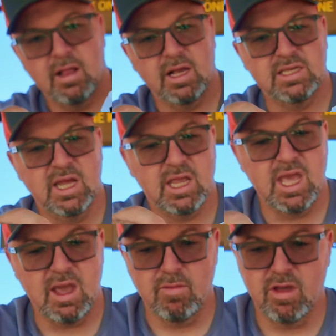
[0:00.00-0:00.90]
Like I said, it
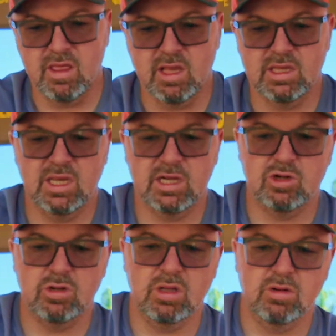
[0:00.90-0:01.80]
came with this
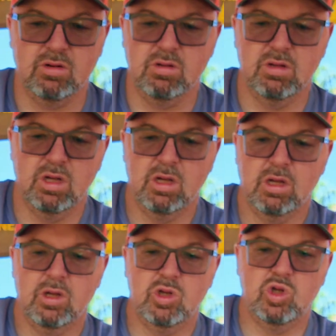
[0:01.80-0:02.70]
extra little
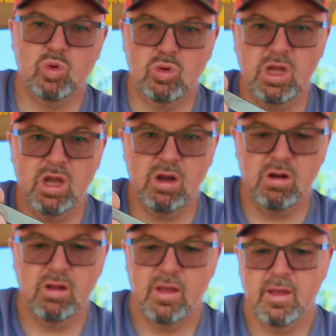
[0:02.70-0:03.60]
tool
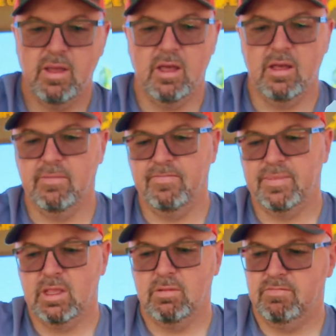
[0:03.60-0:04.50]
here.
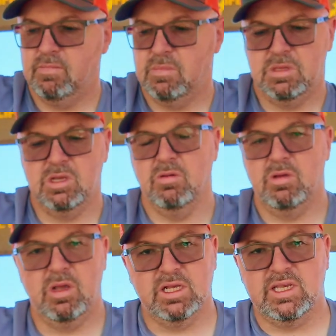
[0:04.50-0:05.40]
So
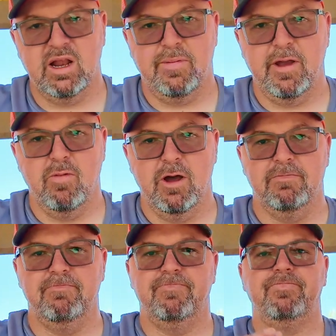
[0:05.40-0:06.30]
you can set it up how you
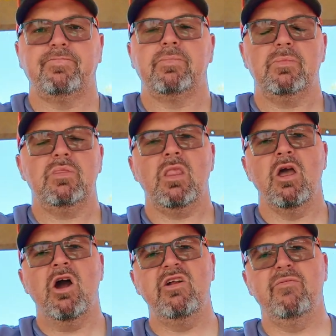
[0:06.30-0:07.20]
want.
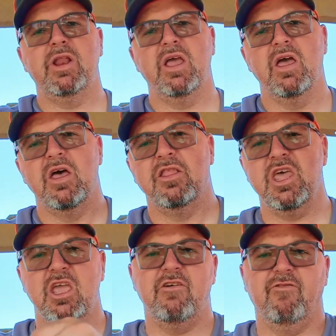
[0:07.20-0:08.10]
All right, everybody.
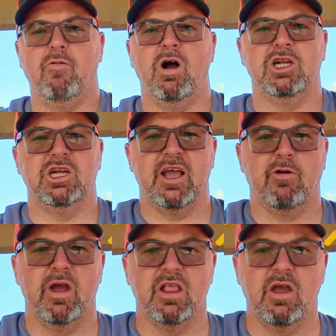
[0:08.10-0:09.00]
Thank you for watching. I
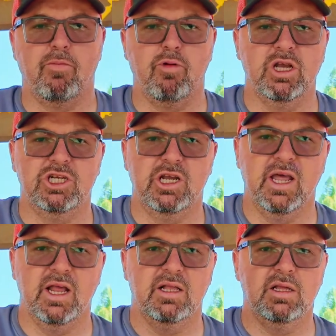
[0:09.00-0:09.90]
greatly
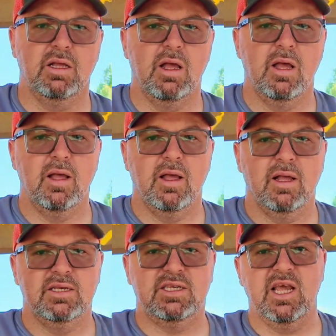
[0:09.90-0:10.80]
appreciate it.
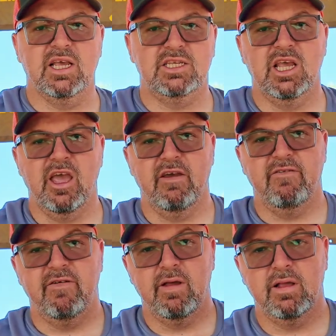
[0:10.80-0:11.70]
Stay
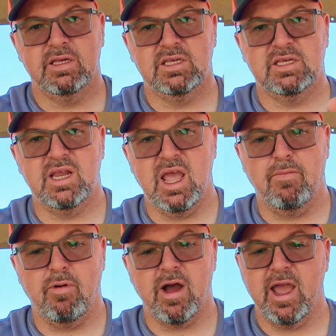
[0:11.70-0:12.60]
safe, stay
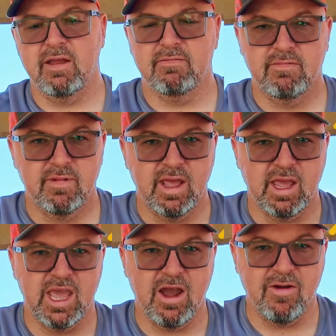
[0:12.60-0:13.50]
bright,
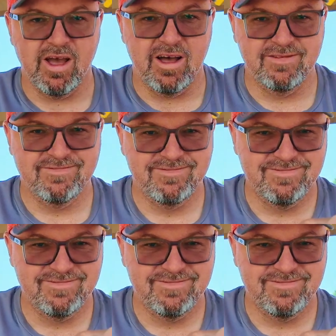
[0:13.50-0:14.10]
and carry on.